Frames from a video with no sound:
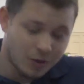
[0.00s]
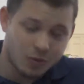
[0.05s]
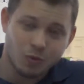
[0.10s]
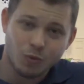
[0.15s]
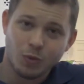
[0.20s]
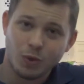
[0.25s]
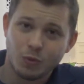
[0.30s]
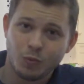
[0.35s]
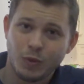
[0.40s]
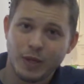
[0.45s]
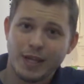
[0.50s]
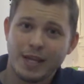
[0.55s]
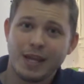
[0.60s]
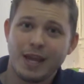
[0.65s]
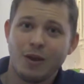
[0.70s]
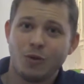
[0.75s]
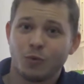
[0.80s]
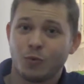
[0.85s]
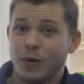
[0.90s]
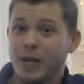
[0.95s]
Would
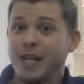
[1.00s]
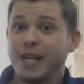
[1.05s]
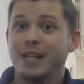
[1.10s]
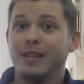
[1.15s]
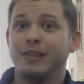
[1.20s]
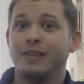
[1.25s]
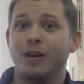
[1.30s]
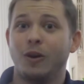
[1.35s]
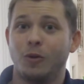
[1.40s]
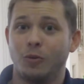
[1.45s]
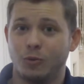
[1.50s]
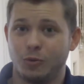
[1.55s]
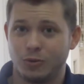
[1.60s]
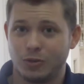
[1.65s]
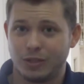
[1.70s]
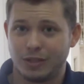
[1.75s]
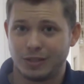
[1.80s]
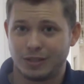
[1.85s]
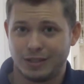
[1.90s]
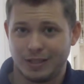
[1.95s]
we read
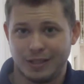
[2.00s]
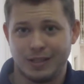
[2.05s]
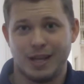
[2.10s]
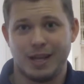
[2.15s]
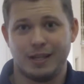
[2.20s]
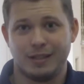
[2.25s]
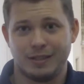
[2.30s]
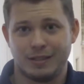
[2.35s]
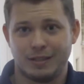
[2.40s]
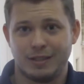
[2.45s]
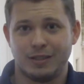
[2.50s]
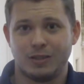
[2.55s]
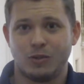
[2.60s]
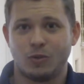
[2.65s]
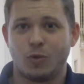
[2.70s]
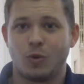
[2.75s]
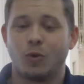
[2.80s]
those today still?